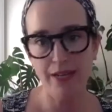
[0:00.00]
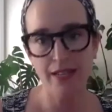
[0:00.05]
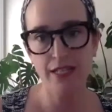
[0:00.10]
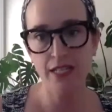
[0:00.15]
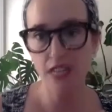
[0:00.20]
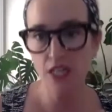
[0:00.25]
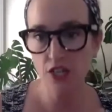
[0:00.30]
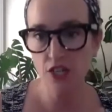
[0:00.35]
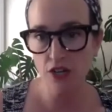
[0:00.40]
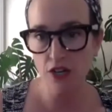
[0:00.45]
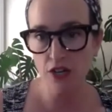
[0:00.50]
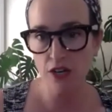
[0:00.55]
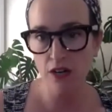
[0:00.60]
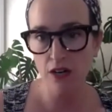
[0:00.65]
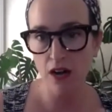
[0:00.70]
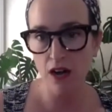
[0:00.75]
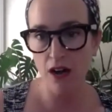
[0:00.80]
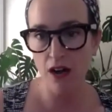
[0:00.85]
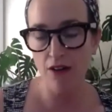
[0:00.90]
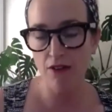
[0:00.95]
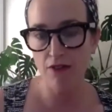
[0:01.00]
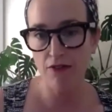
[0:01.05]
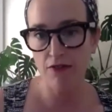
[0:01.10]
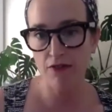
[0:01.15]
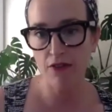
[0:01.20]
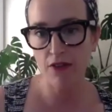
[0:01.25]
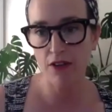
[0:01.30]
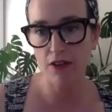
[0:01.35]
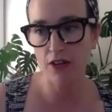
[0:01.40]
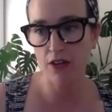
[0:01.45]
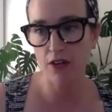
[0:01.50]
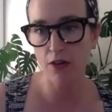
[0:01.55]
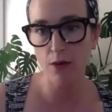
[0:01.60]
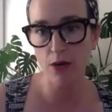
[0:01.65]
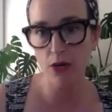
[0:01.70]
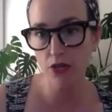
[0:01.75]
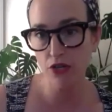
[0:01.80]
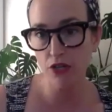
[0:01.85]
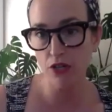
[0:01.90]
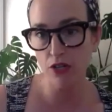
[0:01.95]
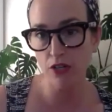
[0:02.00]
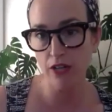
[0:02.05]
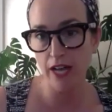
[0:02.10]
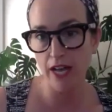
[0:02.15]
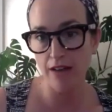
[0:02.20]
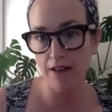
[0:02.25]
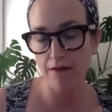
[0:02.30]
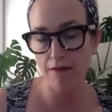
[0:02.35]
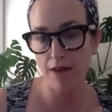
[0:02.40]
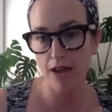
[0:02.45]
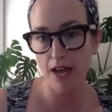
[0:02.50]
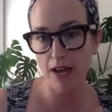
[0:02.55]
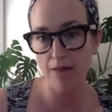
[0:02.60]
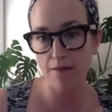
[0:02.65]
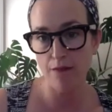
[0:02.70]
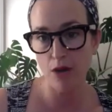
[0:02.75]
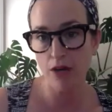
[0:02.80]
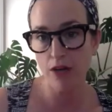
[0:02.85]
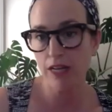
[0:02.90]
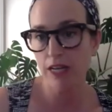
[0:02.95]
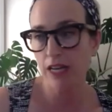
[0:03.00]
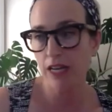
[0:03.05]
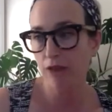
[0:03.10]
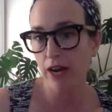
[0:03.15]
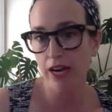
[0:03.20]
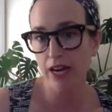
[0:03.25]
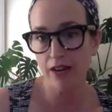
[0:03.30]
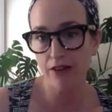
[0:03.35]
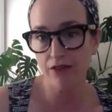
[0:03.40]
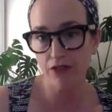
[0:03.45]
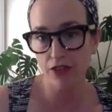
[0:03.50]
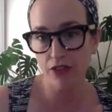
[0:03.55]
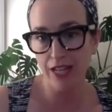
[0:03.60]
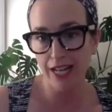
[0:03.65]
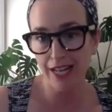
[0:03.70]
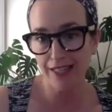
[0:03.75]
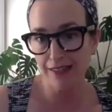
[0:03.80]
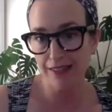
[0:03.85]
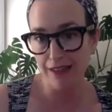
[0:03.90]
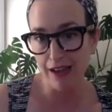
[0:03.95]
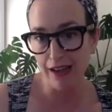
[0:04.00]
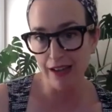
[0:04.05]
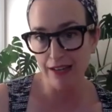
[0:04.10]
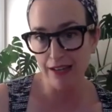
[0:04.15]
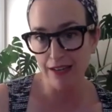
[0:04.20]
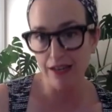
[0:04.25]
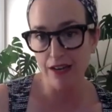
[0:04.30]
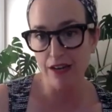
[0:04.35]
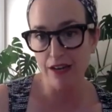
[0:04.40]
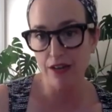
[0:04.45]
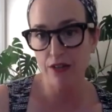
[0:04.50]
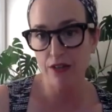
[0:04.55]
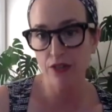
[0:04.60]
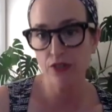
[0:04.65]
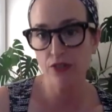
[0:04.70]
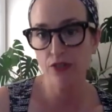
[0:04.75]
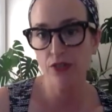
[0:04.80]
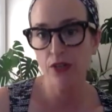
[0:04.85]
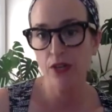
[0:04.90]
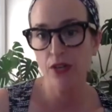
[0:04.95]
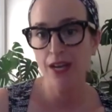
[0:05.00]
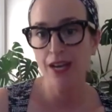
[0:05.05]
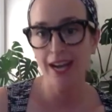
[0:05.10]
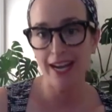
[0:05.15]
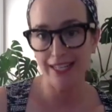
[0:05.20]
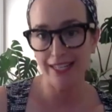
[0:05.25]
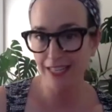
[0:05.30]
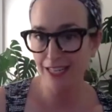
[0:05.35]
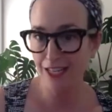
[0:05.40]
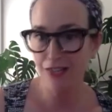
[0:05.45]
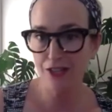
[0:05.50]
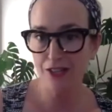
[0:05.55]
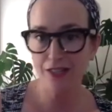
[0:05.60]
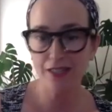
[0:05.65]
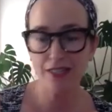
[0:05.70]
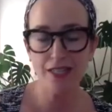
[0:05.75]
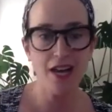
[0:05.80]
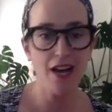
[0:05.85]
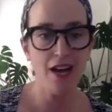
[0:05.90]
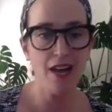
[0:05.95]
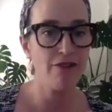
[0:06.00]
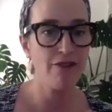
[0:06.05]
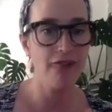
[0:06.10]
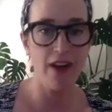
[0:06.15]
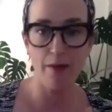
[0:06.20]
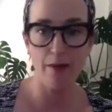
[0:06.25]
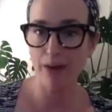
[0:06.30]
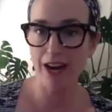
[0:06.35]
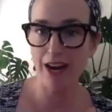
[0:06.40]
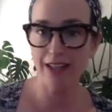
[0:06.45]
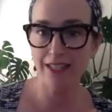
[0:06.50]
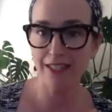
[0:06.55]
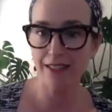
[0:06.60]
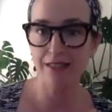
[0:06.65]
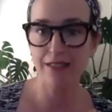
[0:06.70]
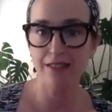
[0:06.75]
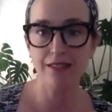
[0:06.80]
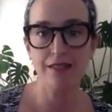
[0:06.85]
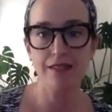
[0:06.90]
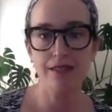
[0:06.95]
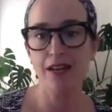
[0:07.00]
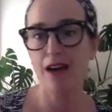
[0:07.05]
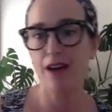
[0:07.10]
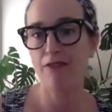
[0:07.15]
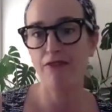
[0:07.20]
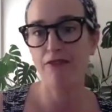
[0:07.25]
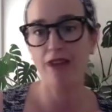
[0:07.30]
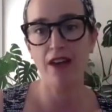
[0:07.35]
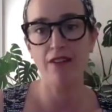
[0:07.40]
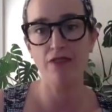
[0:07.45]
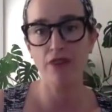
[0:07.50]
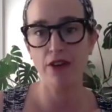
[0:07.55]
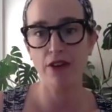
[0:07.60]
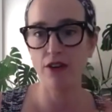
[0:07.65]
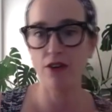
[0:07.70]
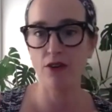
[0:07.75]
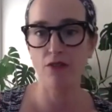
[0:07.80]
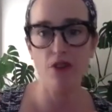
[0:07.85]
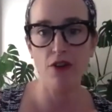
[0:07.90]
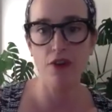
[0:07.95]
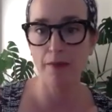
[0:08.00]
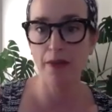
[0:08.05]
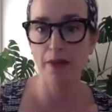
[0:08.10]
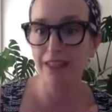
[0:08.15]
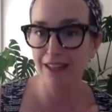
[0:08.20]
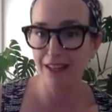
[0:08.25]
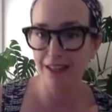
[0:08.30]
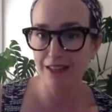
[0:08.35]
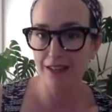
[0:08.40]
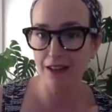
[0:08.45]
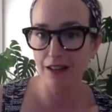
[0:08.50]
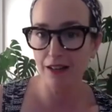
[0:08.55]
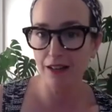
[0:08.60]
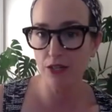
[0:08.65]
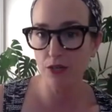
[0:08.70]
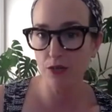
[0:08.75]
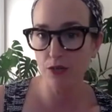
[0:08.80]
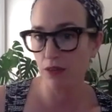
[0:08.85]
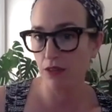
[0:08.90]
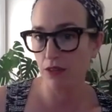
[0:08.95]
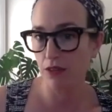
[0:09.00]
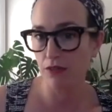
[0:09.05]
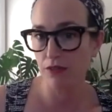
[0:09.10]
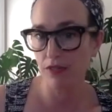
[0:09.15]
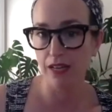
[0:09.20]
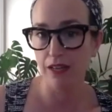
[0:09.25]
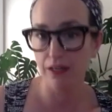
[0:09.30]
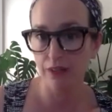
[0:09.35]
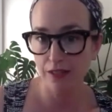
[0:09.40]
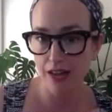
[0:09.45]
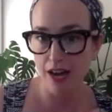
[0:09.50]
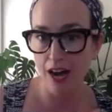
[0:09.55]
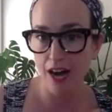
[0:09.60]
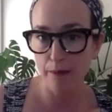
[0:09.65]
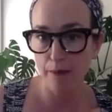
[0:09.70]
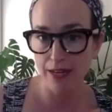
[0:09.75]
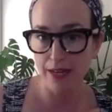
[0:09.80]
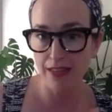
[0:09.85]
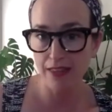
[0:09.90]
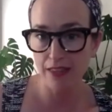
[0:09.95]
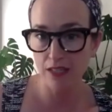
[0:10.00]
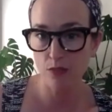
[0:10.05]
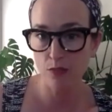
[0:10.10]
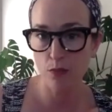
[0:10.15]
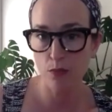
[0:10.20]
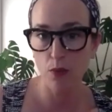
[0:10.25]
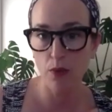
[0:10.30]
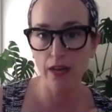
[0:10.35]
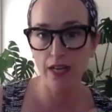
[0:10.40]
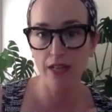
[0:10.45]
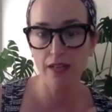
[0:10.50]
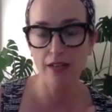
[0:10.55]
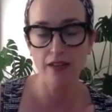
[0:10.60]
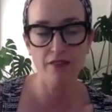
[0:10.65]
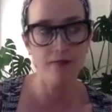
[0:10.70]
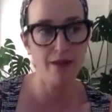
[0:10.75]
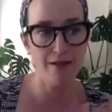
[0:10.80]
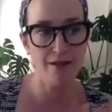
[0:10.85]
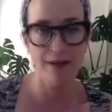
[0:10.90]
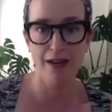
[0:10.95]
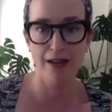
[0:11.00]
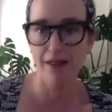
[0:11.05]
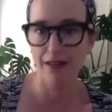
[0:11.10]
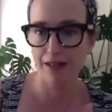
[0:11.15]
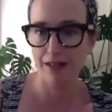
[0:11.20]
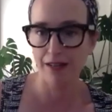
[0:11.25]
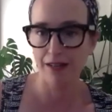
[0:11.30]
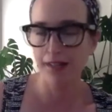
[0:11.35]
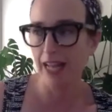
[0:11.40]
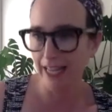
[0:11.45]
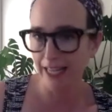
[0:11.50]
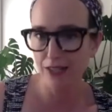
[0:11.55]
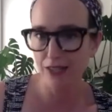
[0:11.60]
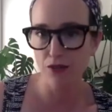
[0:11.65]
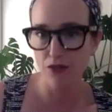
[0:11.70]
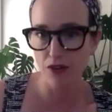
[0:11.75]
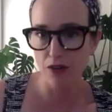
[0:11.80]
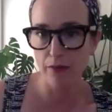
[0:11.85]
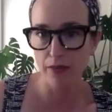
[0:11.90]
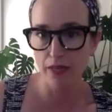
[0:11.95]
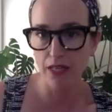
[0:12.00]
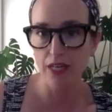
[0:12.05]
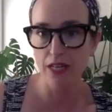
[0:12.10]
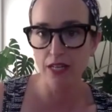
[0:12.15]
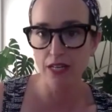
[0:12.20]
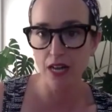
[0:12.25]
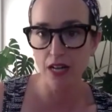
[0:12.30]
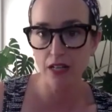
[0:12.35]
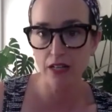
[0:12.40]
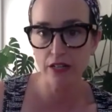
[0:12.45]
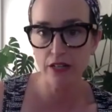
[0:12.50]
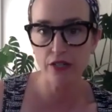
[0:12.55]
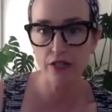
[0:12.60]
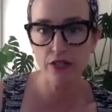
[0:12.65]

teacher of commercial and, and marketing writing for the last nine years. I teach this stuff, I practice this stuff. I've written over a million dollars worth of sales copy at this point. I've made my clients over a million dollars